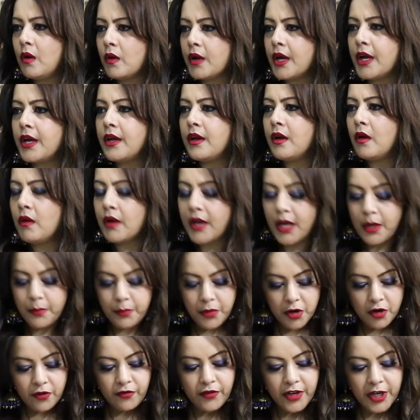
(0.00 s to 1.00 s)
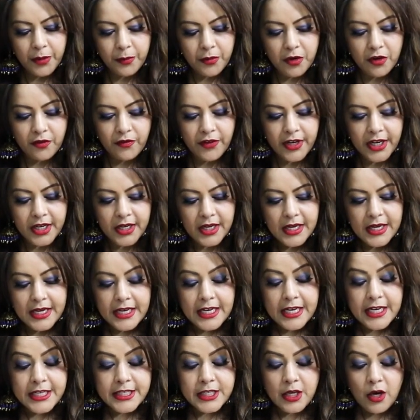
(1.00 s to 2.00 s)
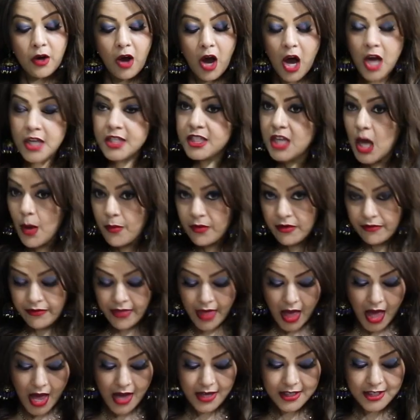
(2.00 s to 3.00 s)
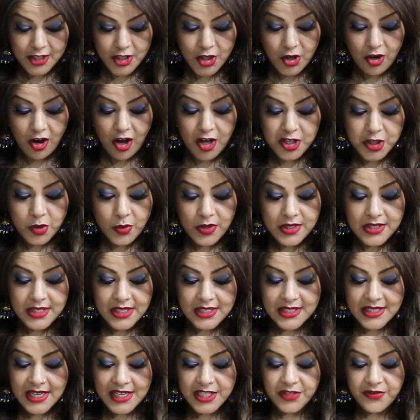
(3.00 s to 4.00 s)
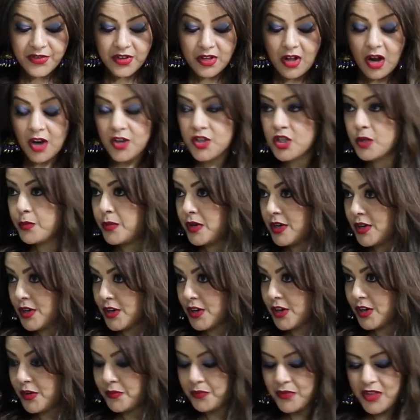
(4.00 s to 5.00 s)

Okay. Perfect. So on top of that, you're also a successful entrepreneur.